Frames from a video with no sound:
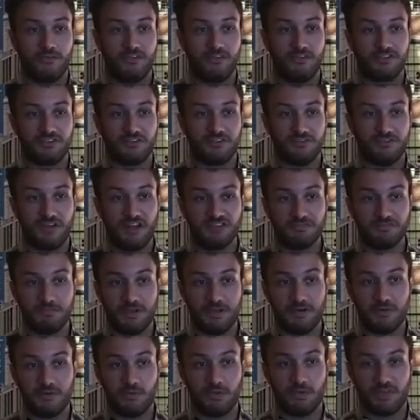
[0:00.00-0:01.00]
of this
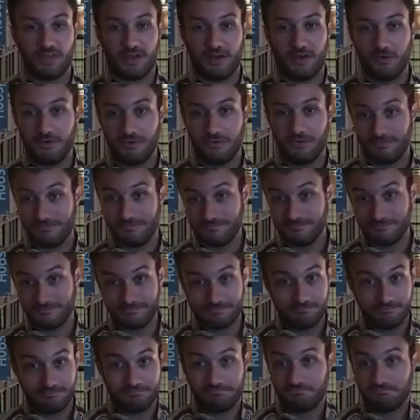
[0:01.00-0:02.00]
investment without
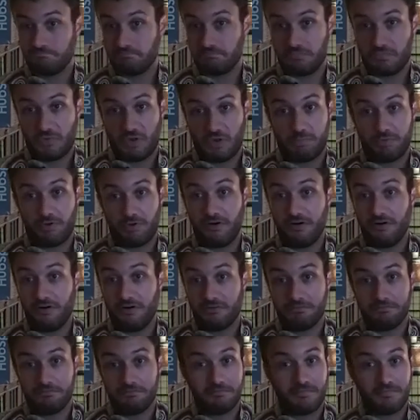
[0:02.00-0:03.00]
a
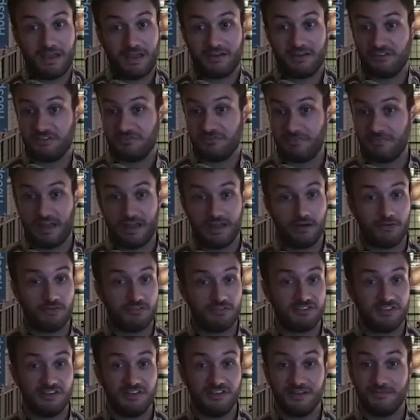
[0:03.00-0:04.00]
partner. I don't
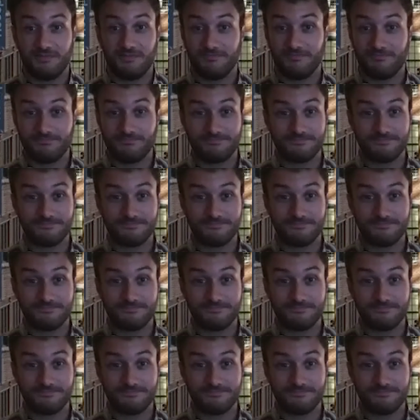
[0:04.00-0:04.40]
see it.